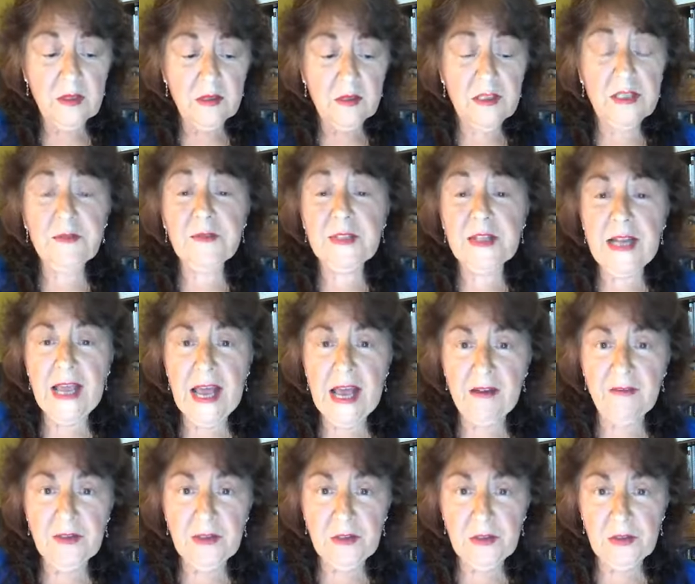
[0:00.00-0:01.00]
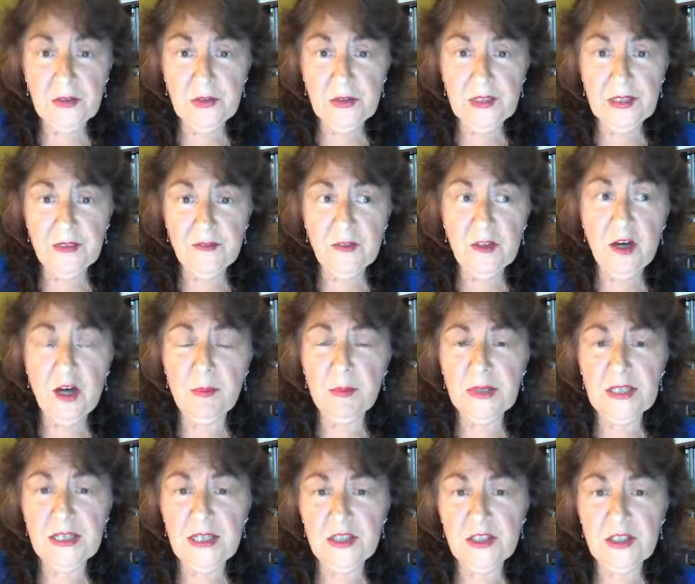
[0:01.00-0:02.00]
avenues of
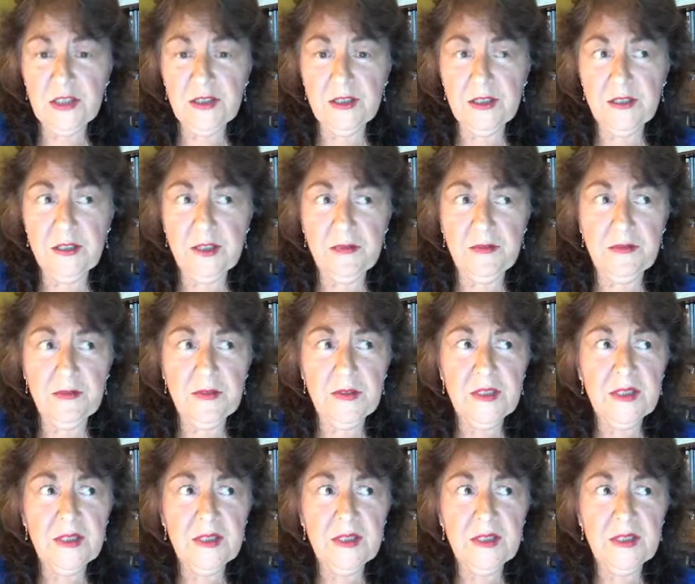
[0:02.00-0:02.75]
combination of